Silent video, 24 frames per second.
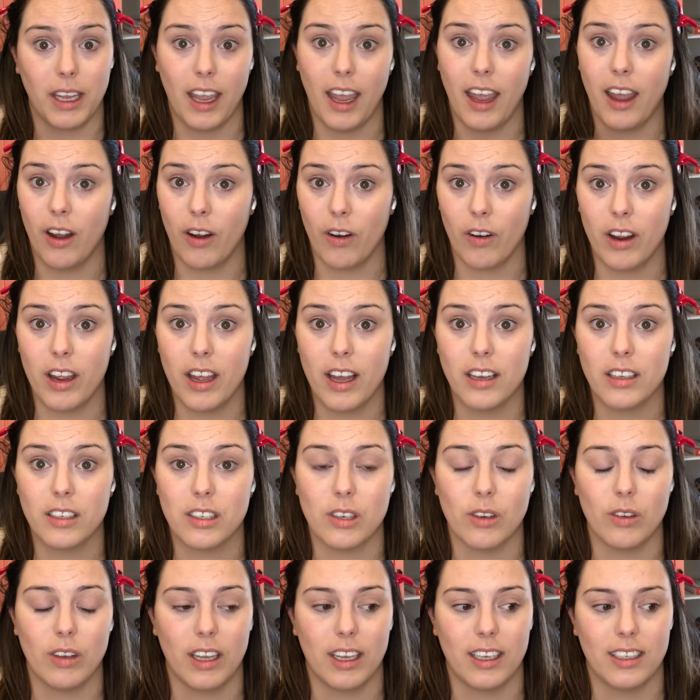area,
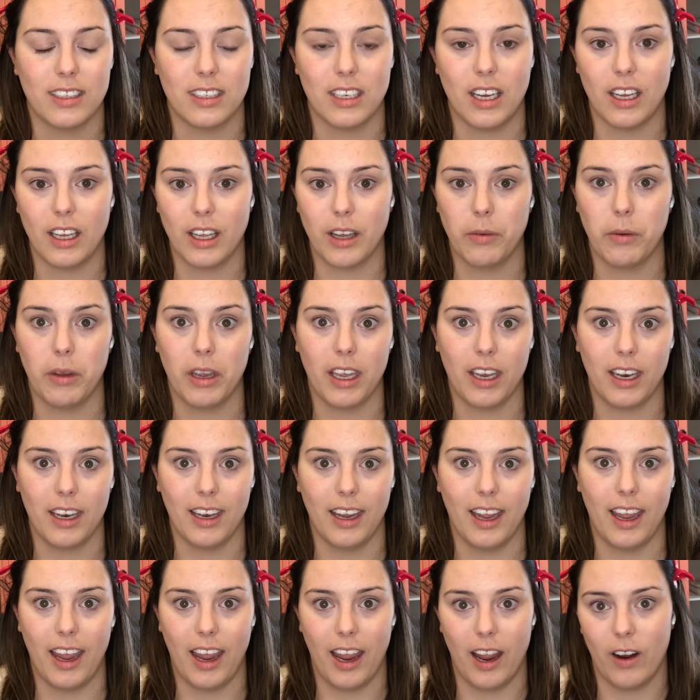so it's not like we can
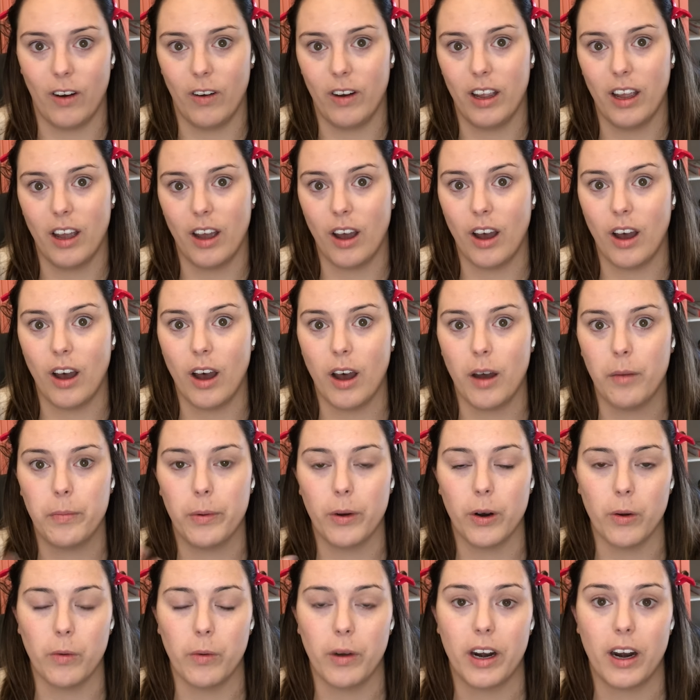area hop
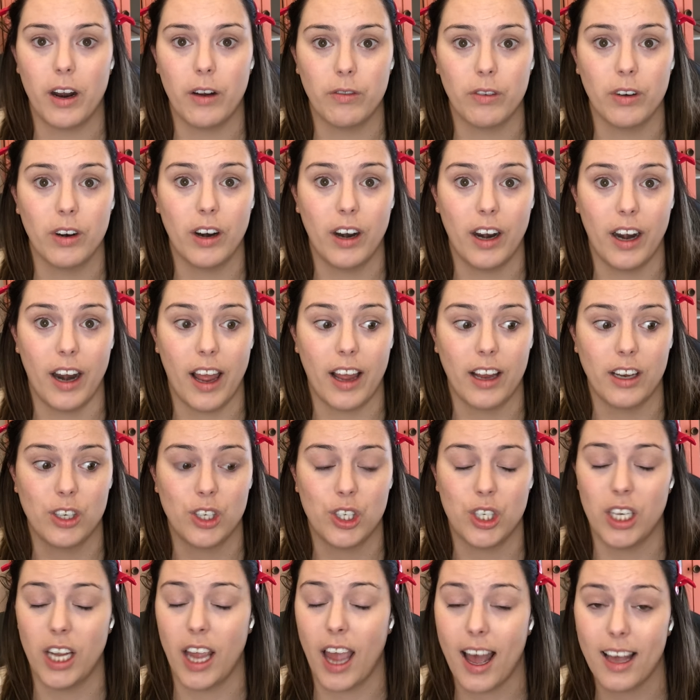or whatever, and
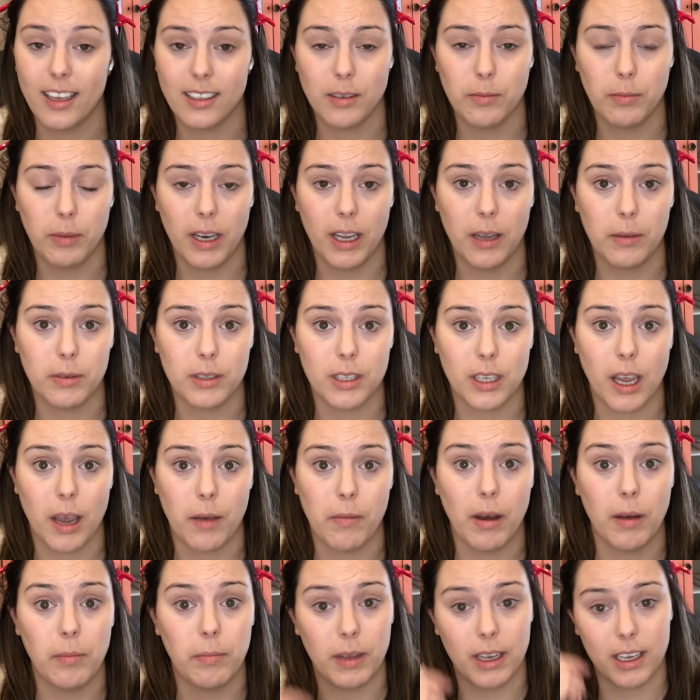she hasn't been able to come
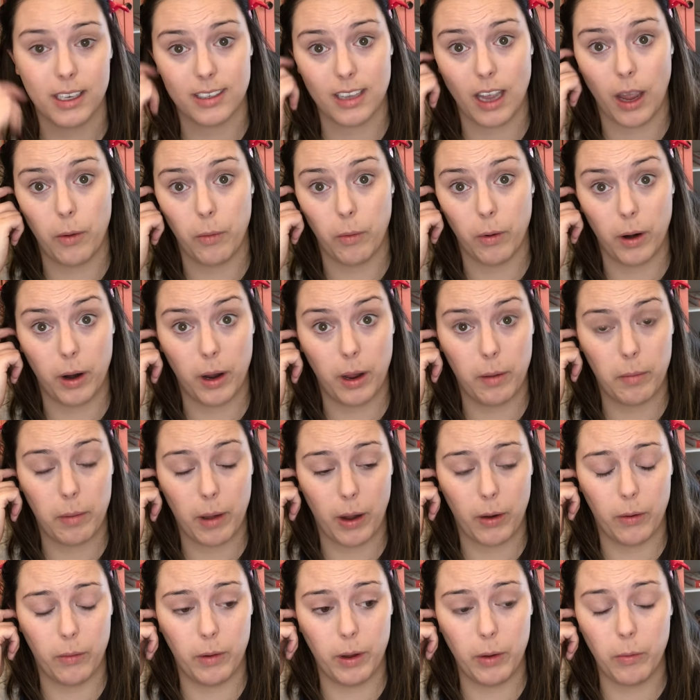up because
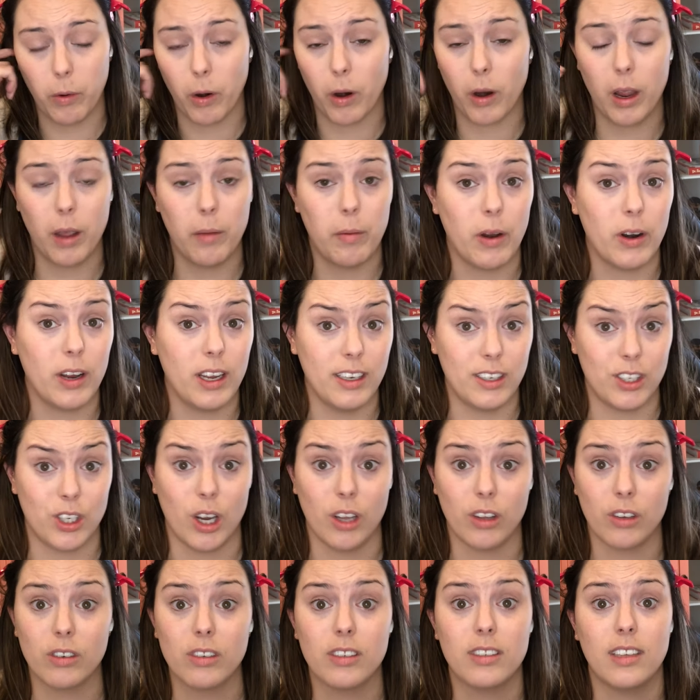we worry about each
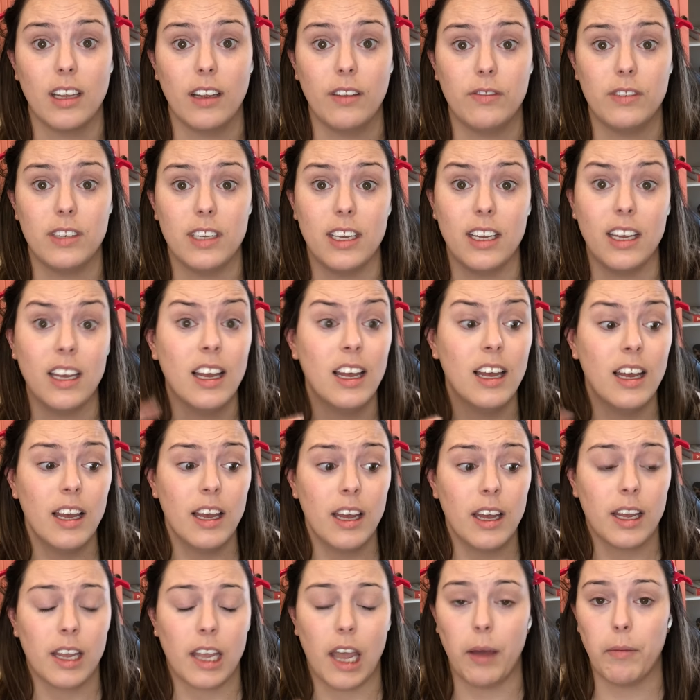other's safety
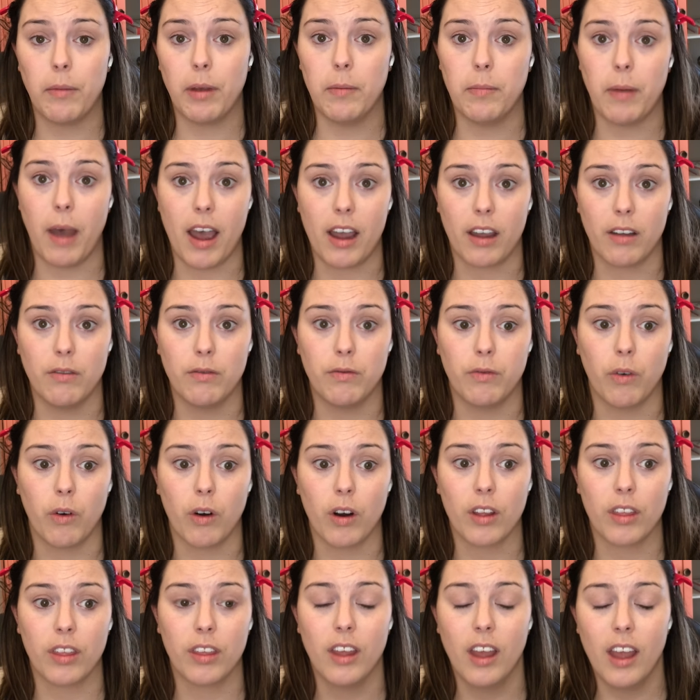coming back and
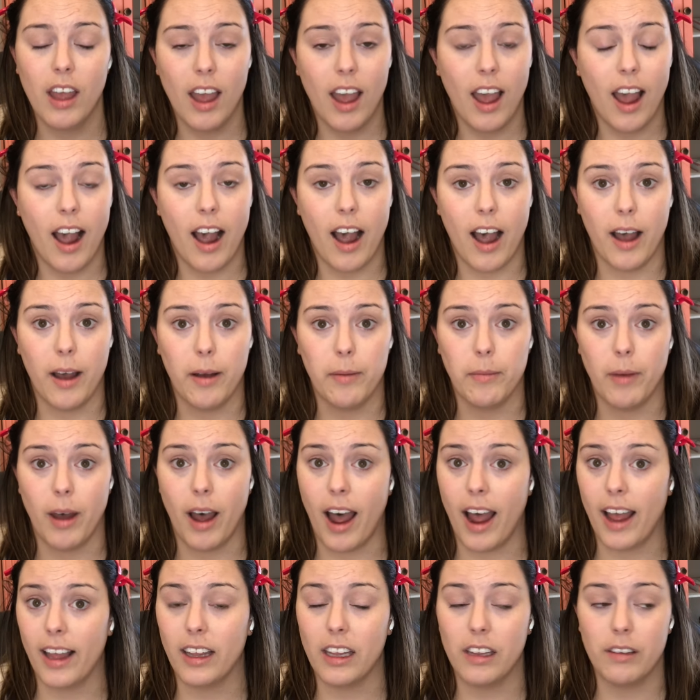forth.
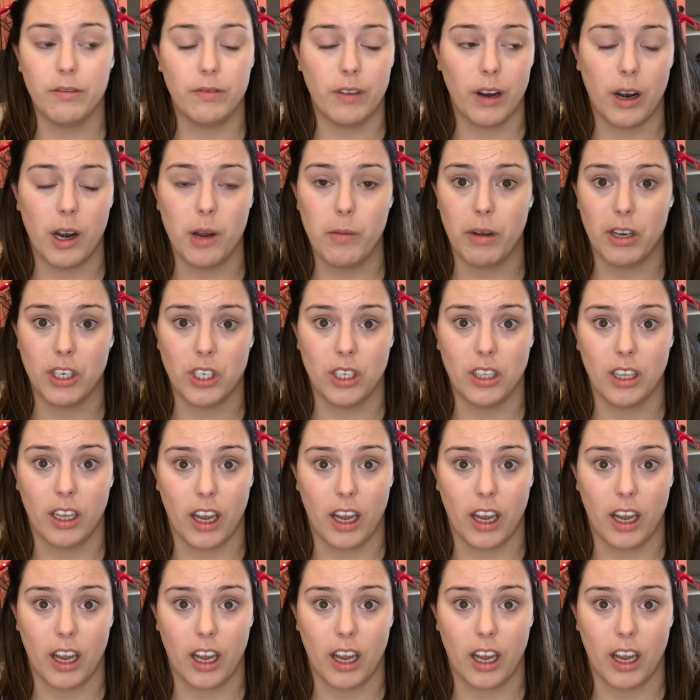I live very much in the